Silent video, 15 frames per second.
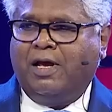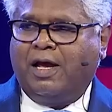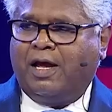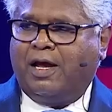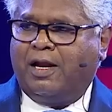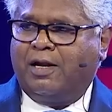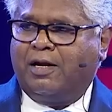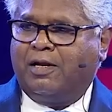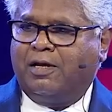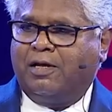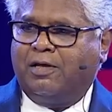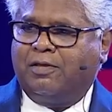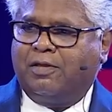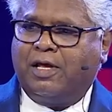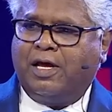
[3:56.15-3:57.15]
and
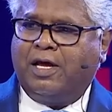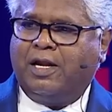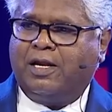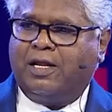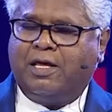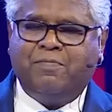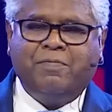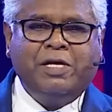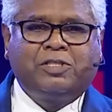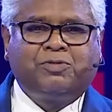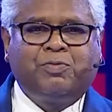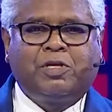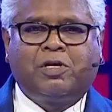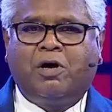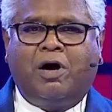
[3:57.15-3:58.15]
uh, there he meets
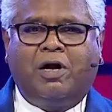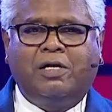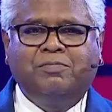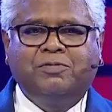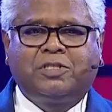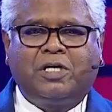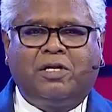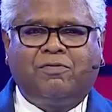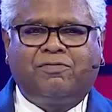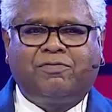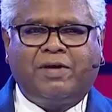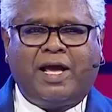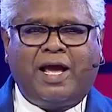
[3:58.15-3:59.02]
with God himself